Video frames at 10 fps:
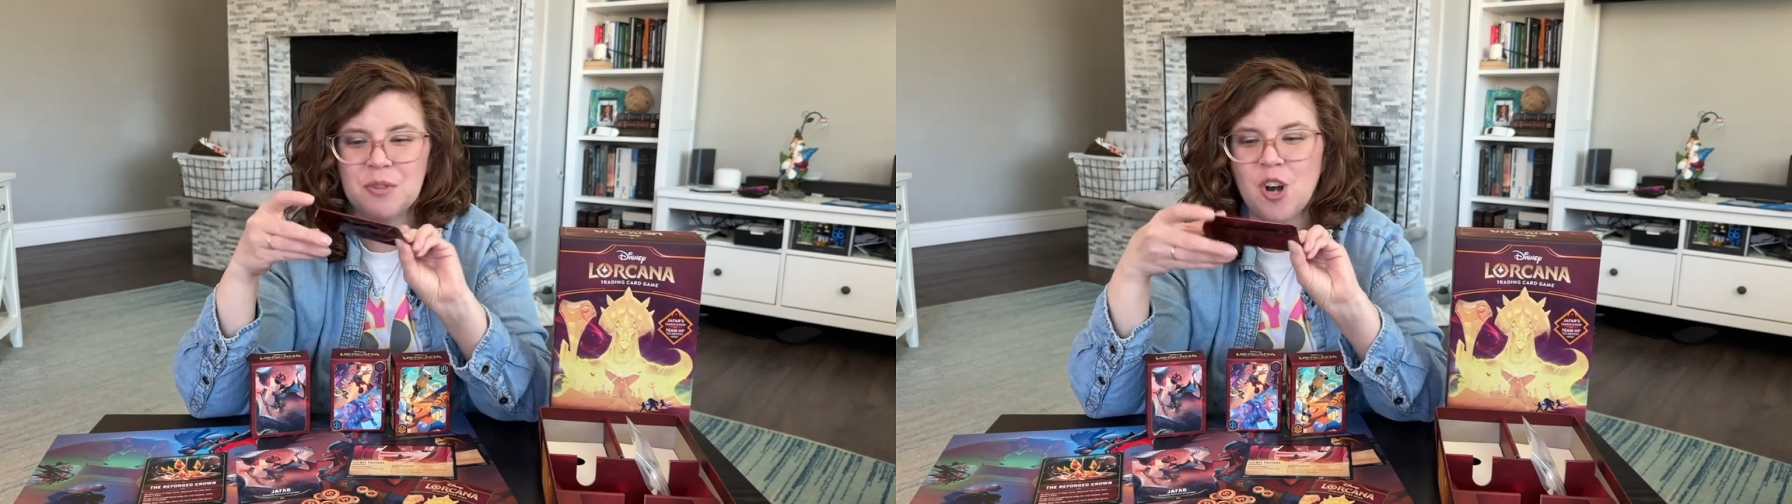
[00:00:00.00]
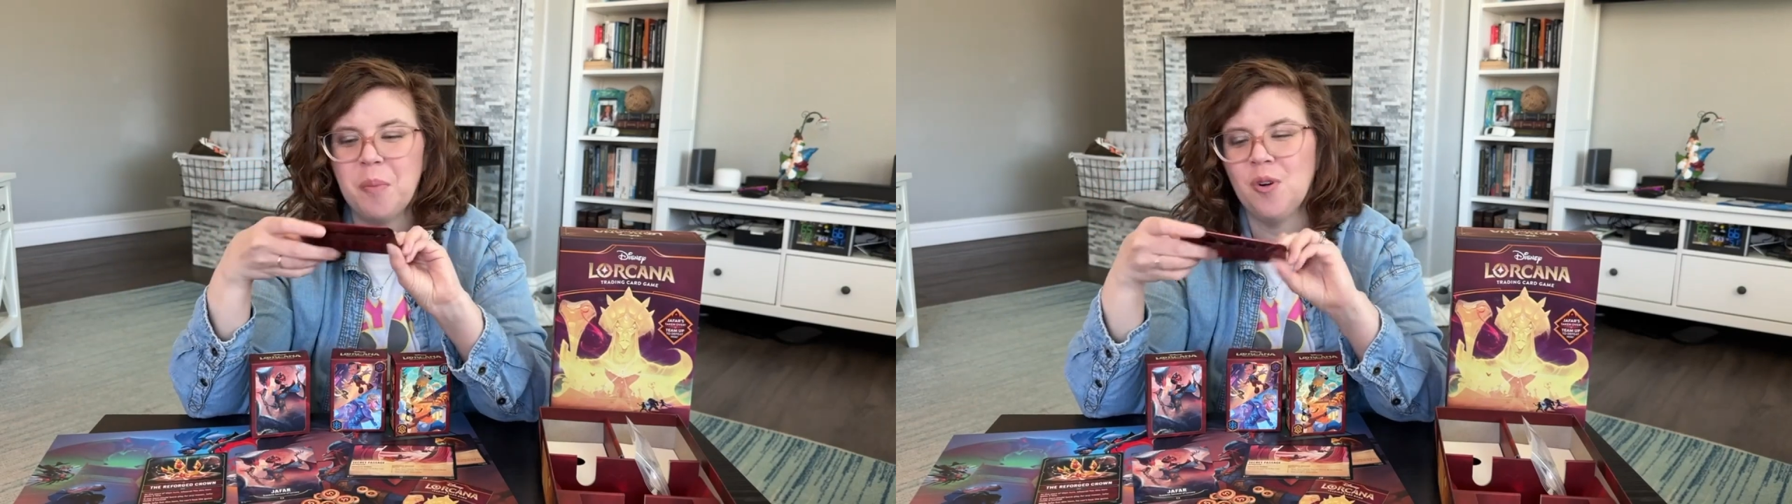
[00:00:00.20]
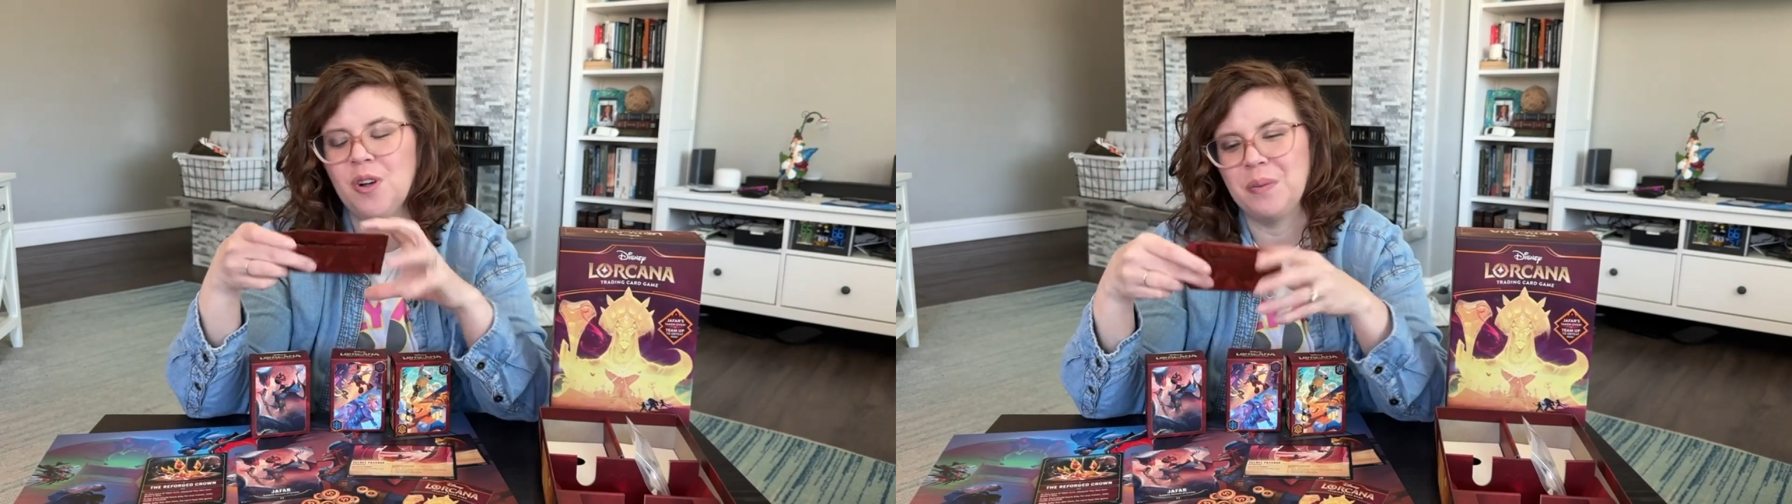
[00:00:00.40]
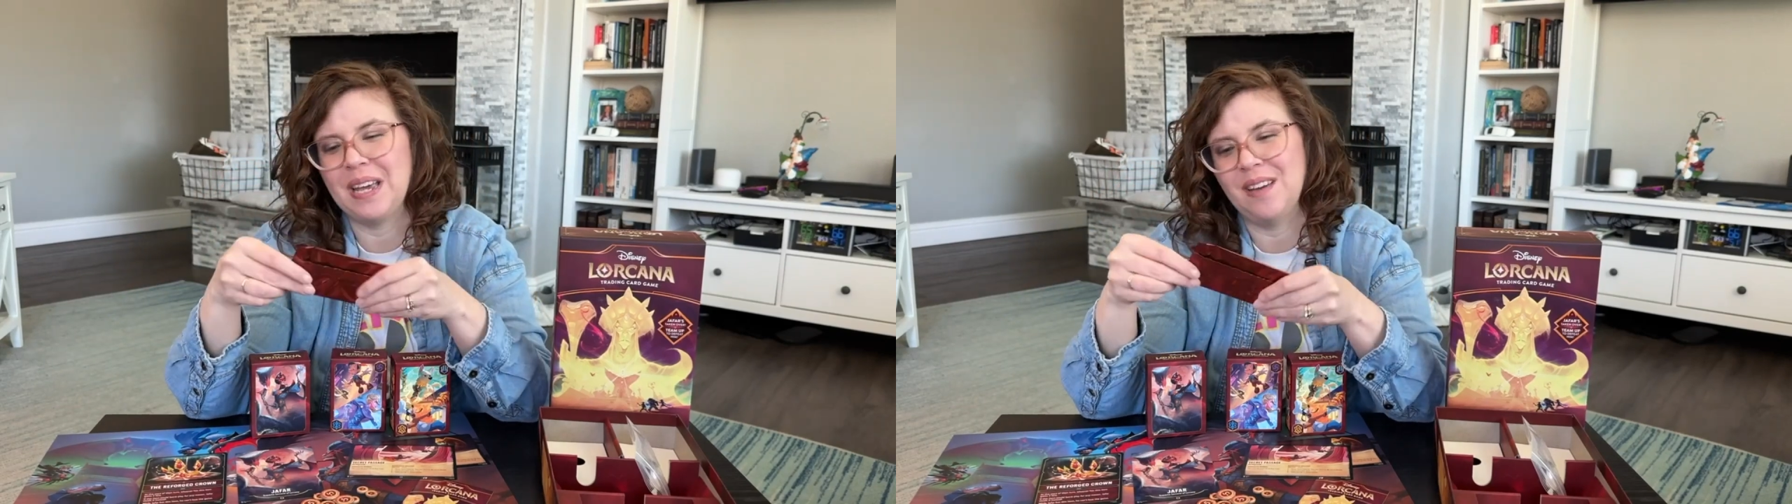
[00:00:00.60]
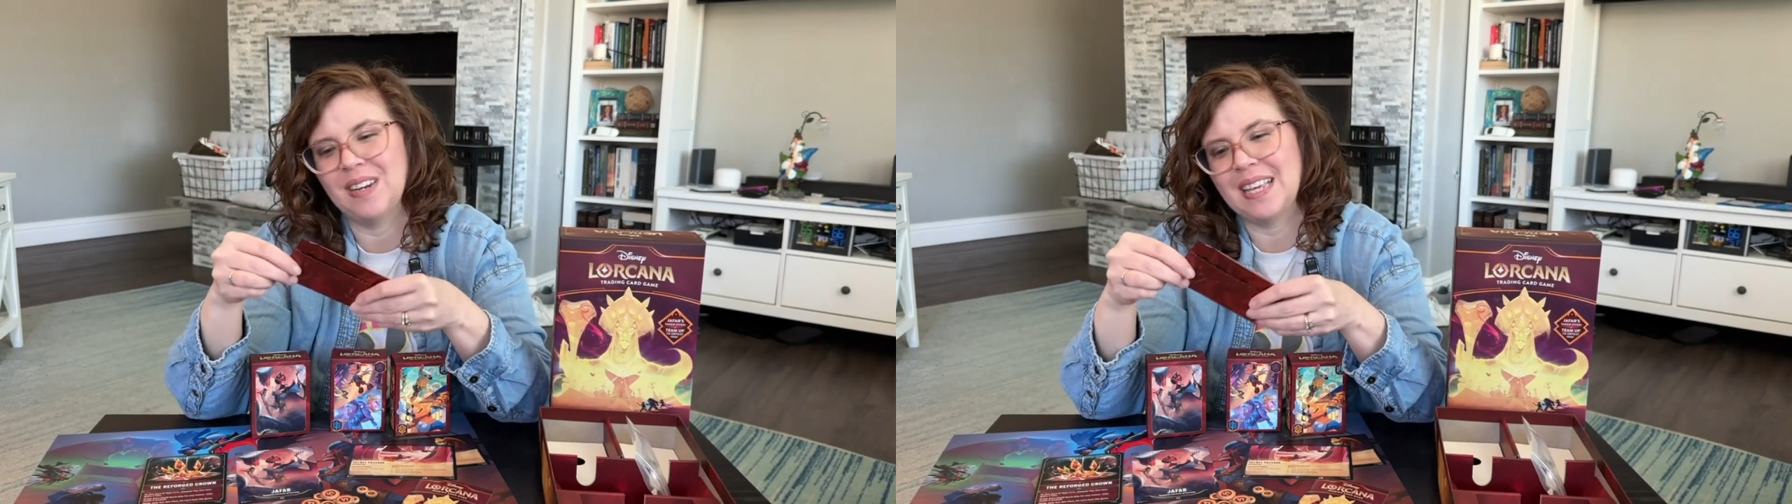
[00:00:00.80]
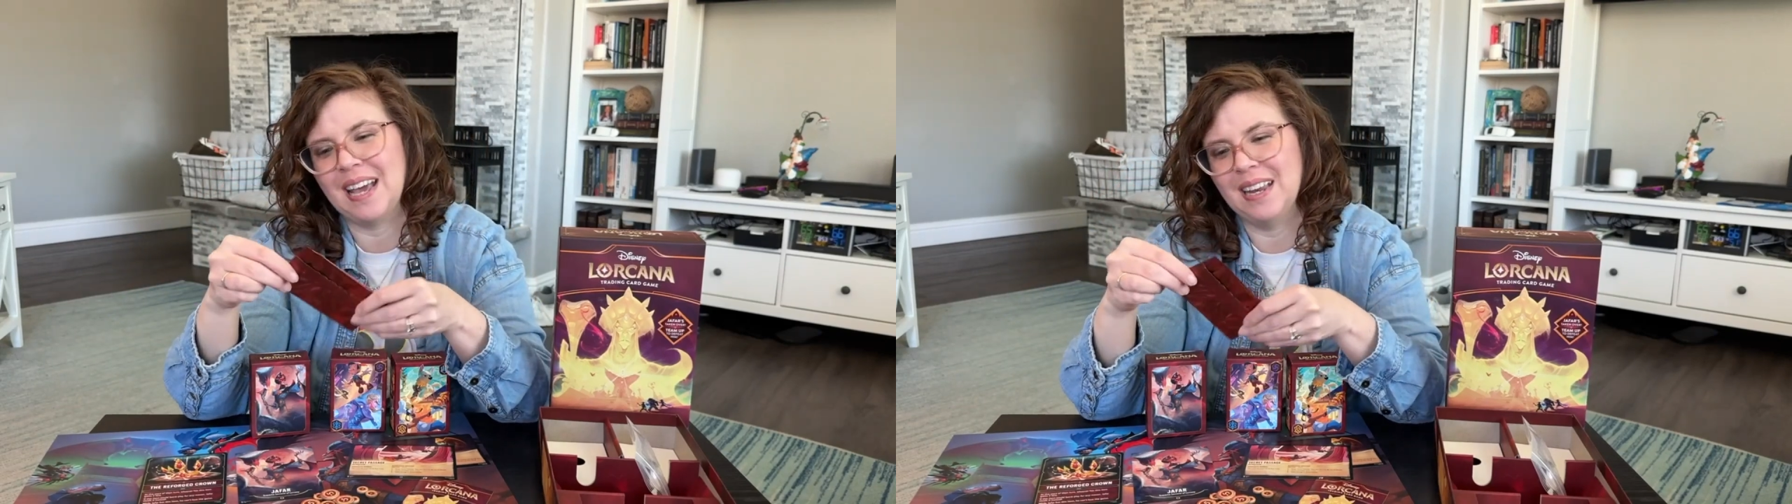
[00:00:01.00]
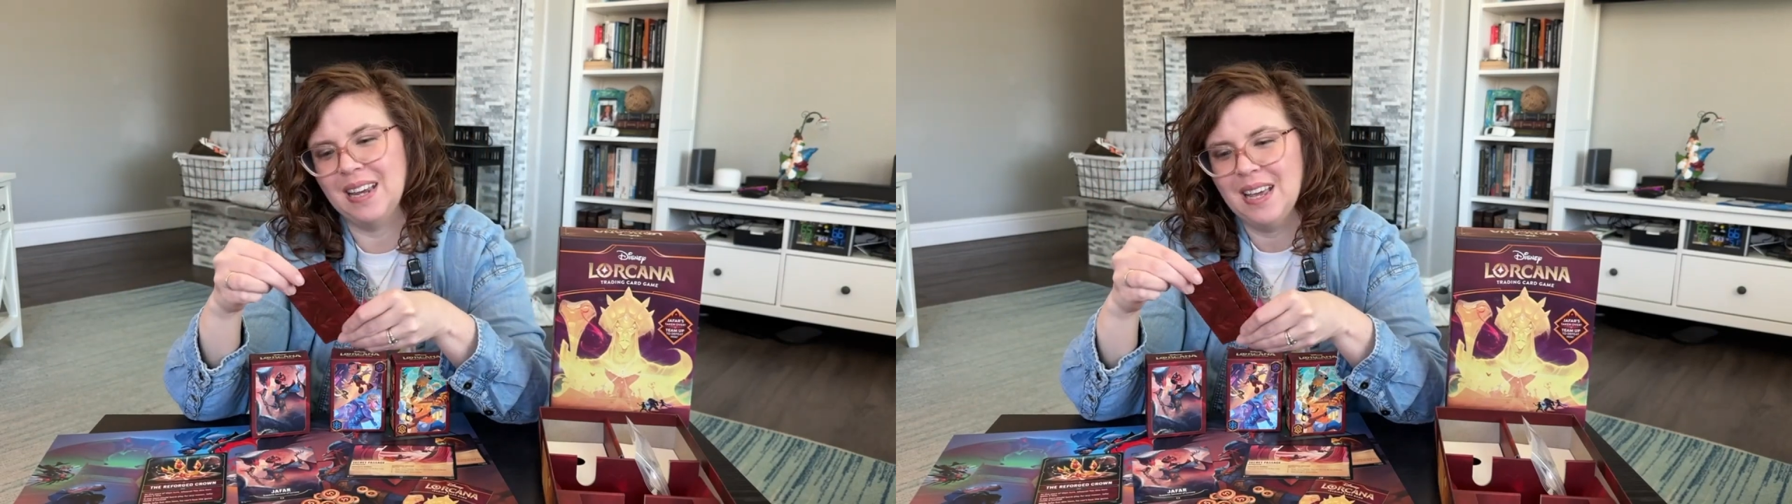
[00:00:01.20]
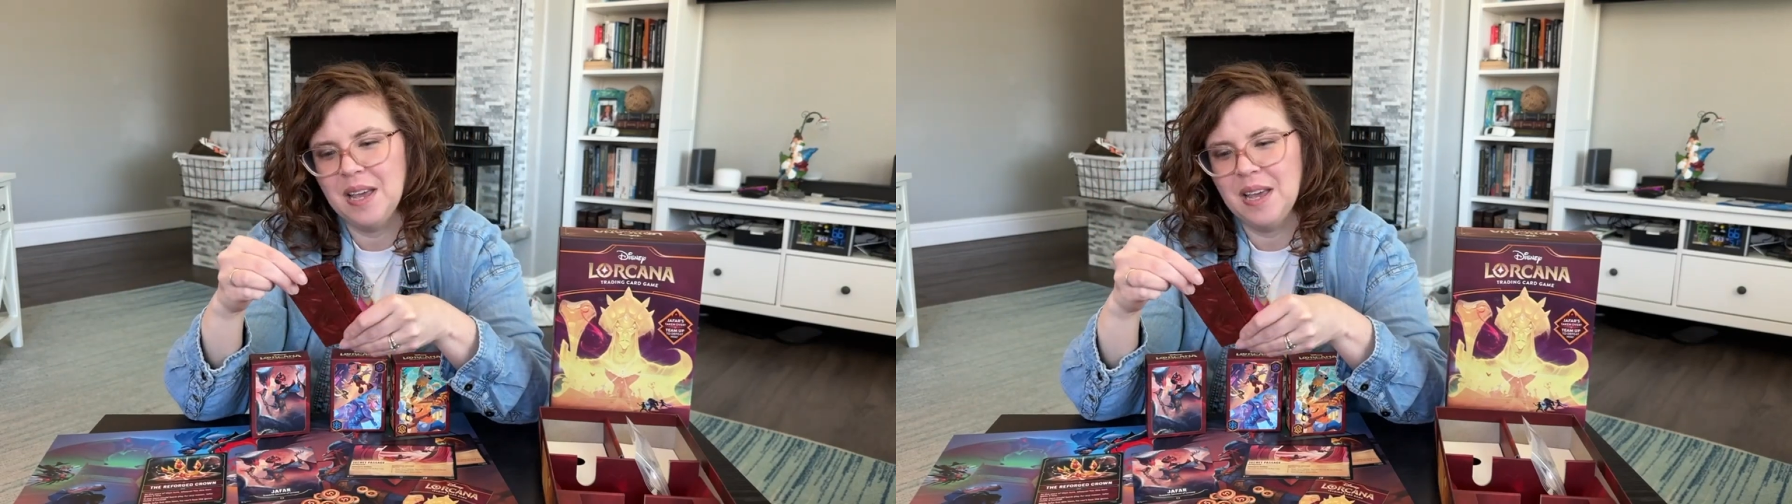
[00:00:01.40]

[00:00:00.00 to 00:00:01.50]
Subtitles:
Trouble, and we have it again.